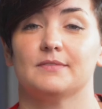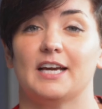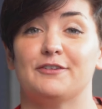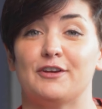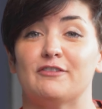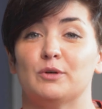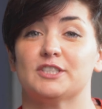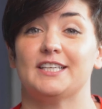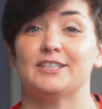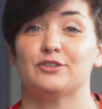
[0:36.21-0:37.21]
And if you haven't
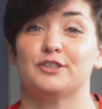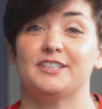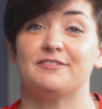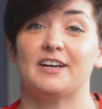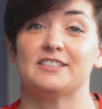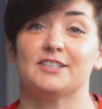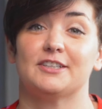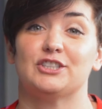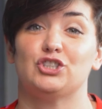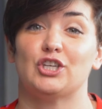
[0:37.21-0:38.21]
watched the Intro to DeFi
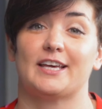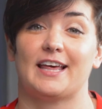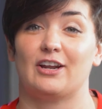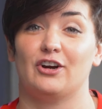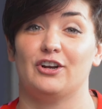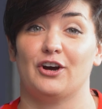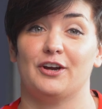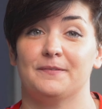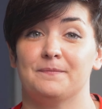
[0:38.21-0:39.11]
series, check that out now.